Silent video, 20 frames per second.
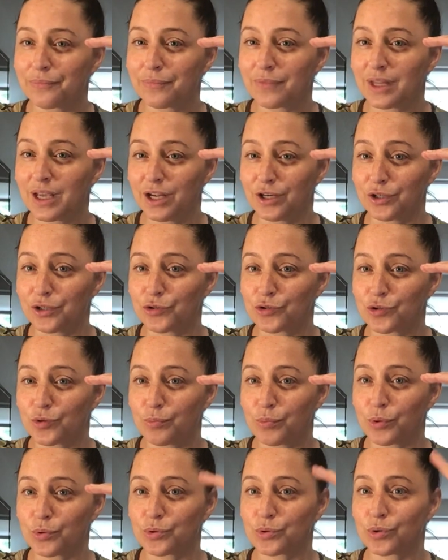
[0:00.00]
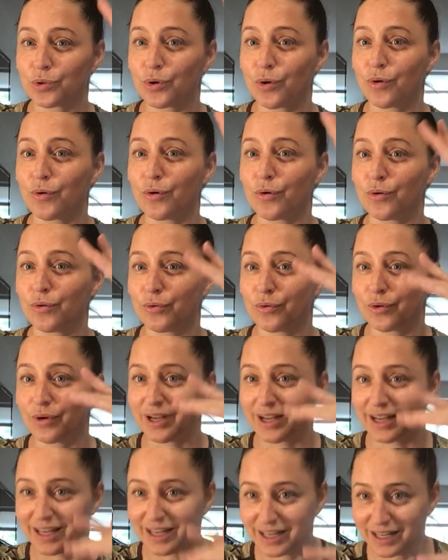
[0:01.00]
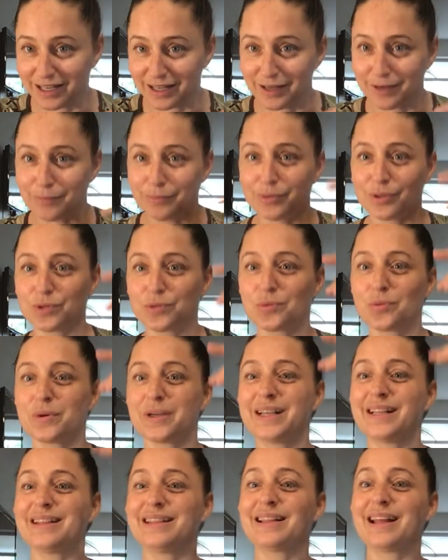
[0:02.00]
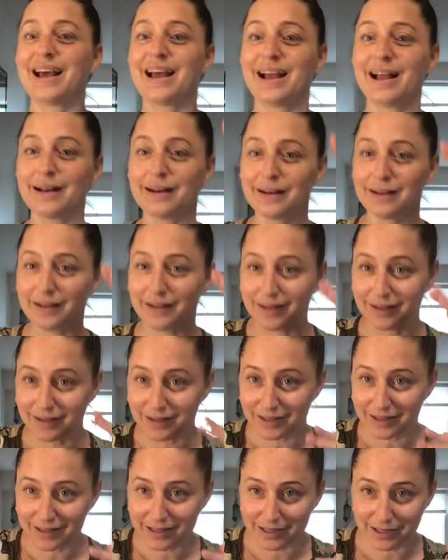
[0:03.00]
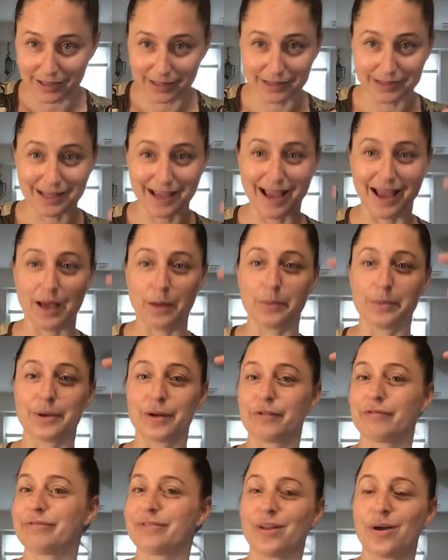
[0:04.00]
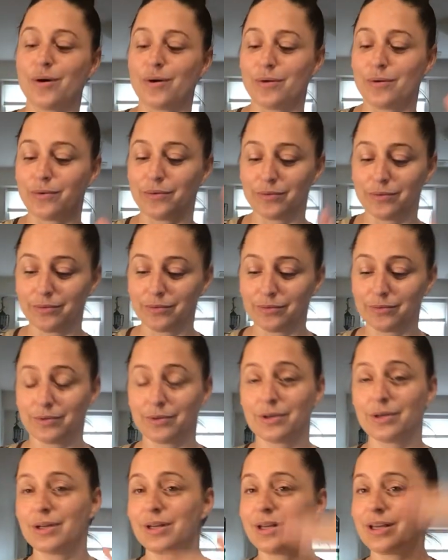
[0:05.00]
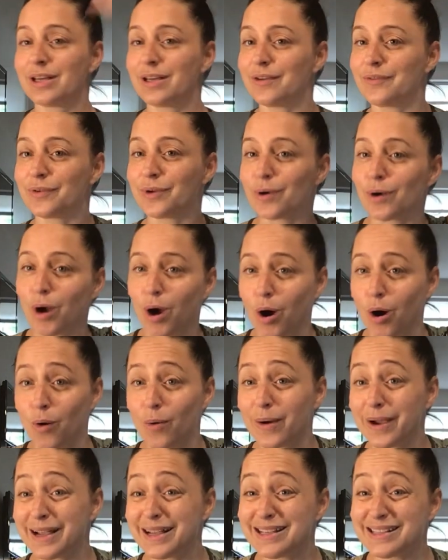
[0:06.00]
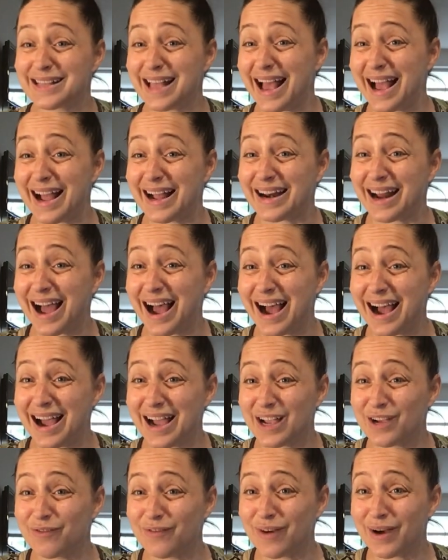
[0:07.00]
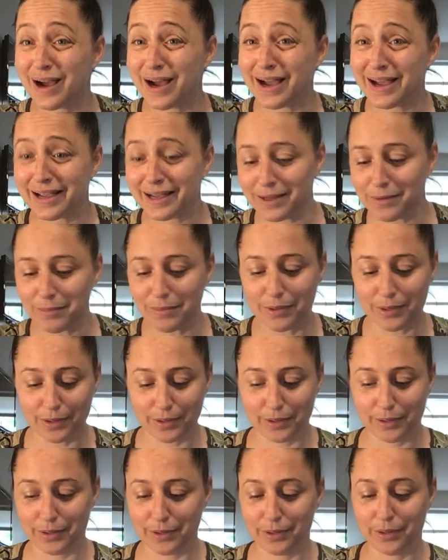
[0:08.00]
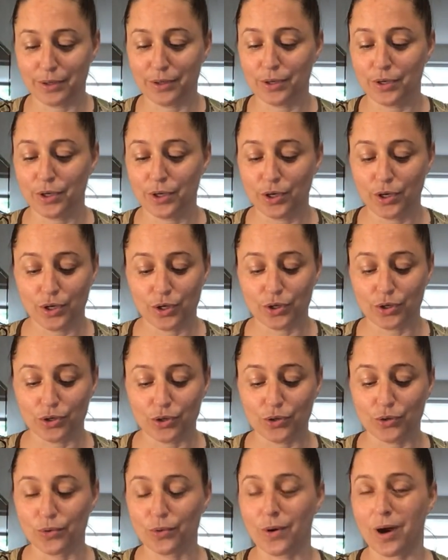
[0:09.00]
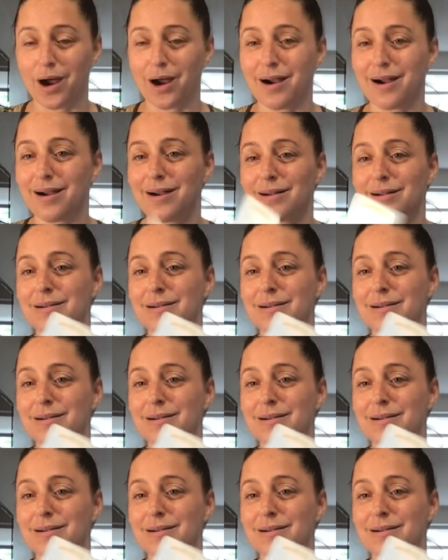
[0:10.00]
And you're supposed to go in between that. It's an ebb and a flow. If you're always at high vibe, you are